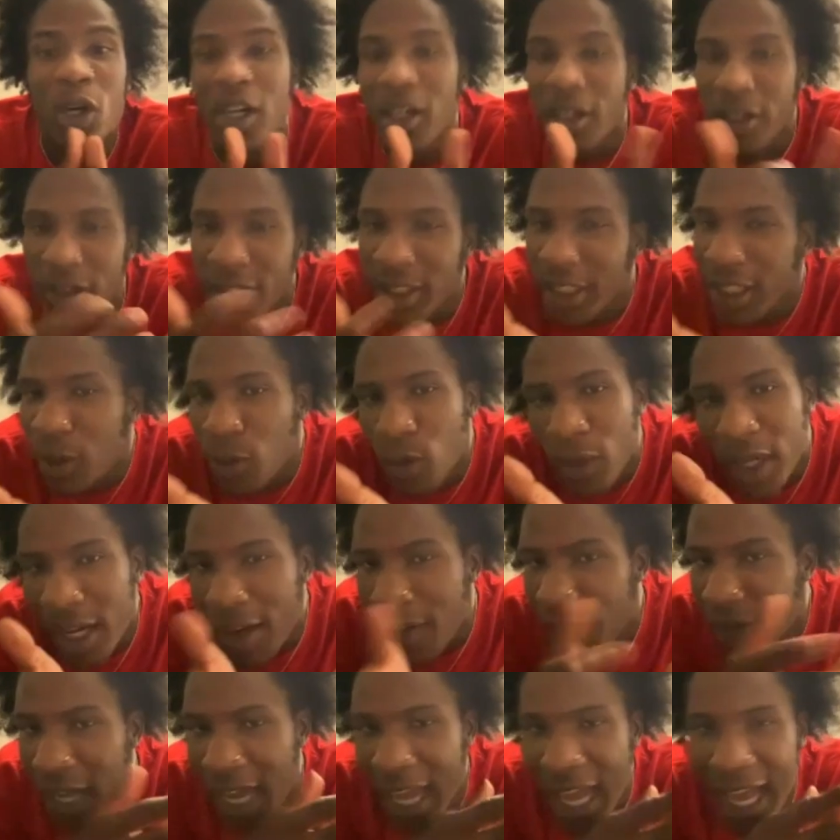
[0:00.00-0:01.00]
hungry than what
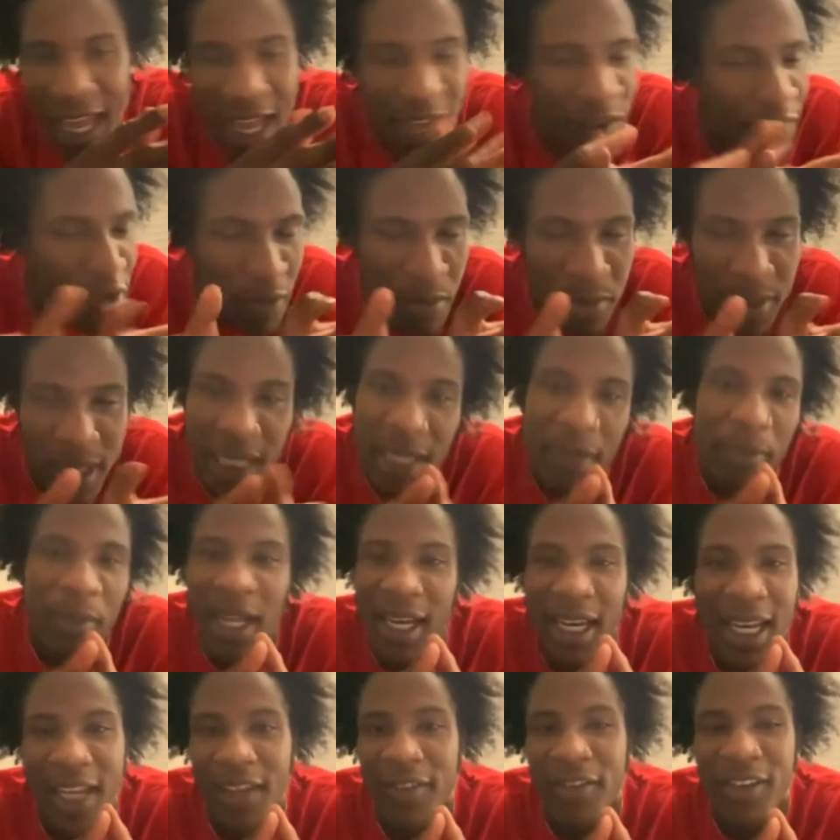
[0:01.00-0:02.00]
I ever been in
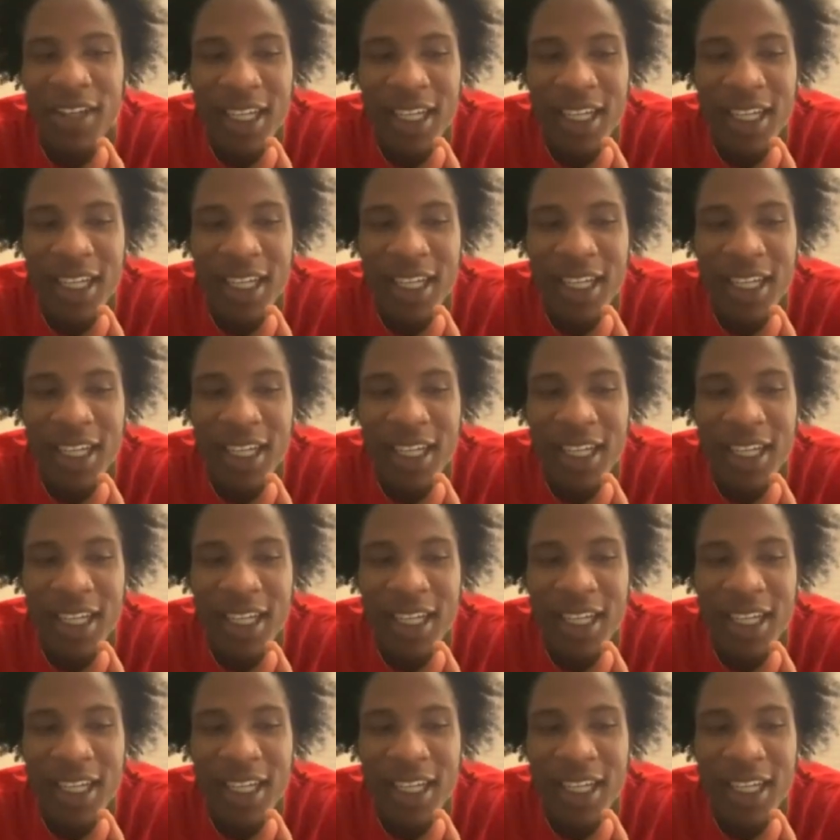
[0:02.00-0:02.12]
my life.